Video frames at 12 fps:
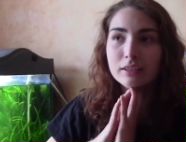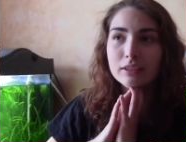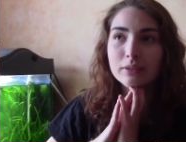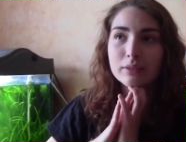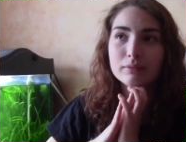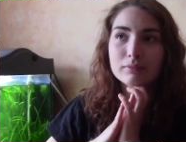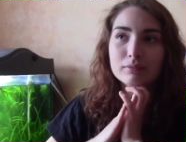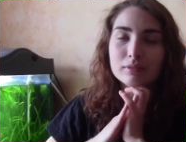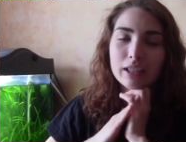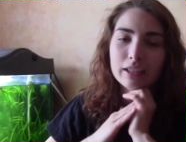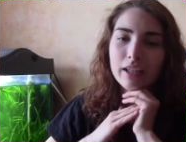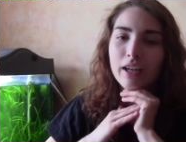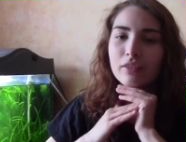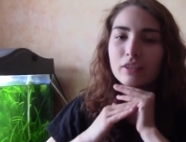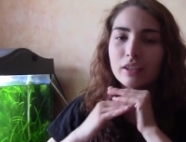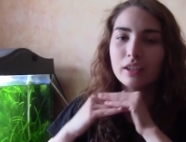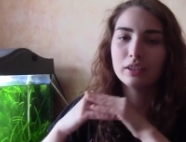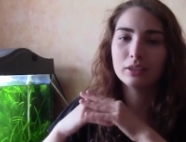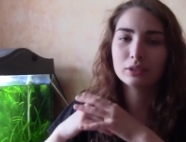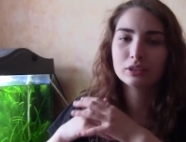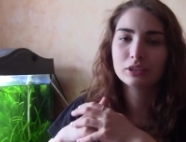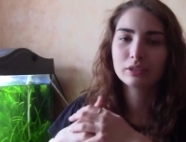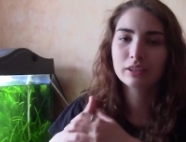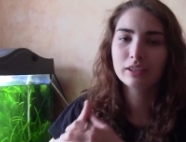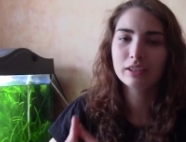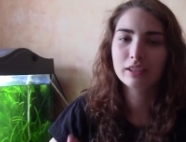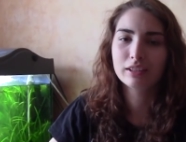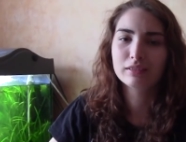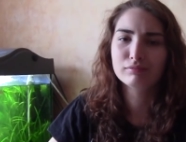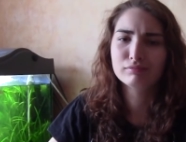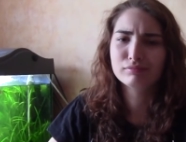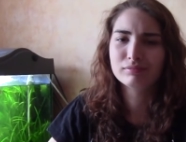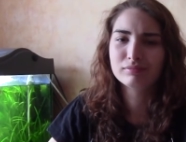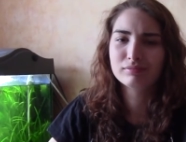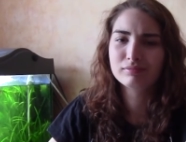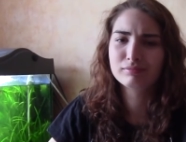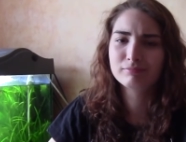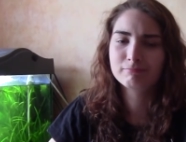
You kind of have to get used to it and,